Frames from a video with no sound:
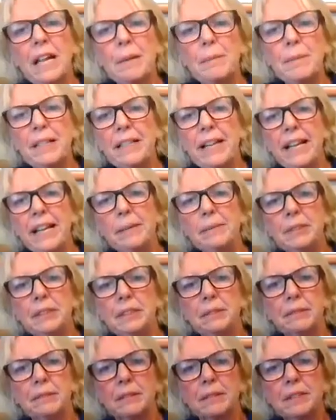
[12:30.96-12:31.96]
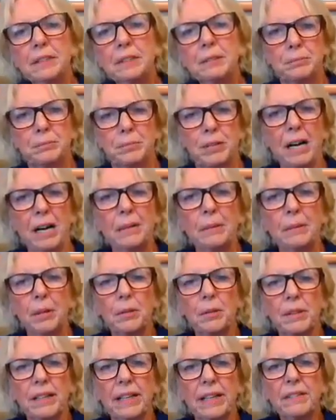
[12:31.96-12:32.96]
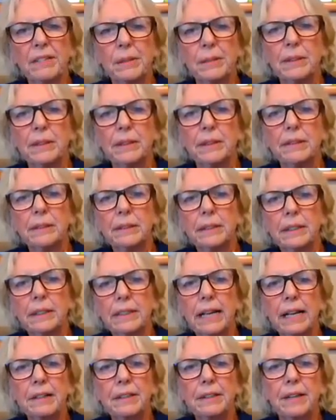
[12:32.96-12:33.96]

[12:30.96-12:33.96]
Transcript: of big names. You probably worked with everyone, and now you're.